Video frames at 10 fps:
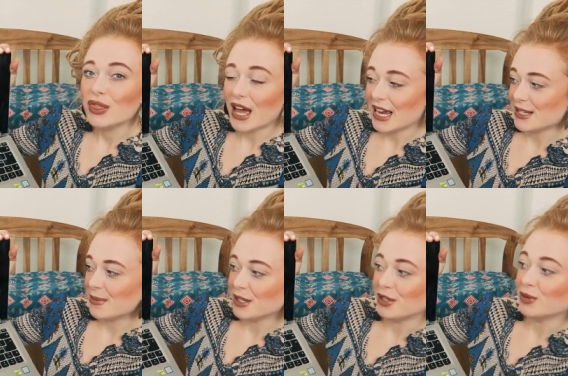that is
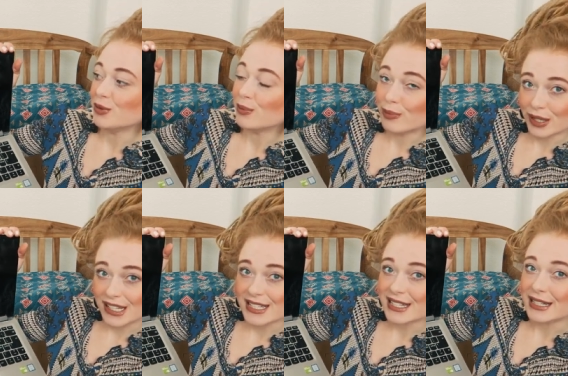my new
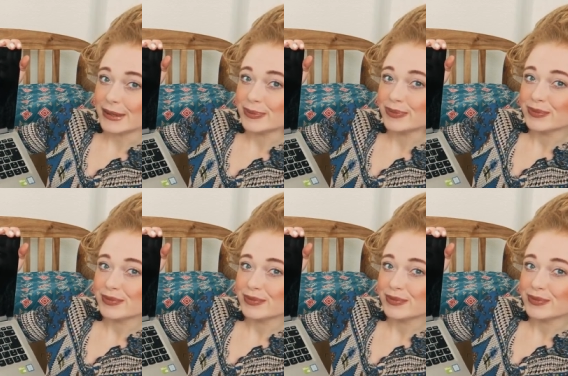PC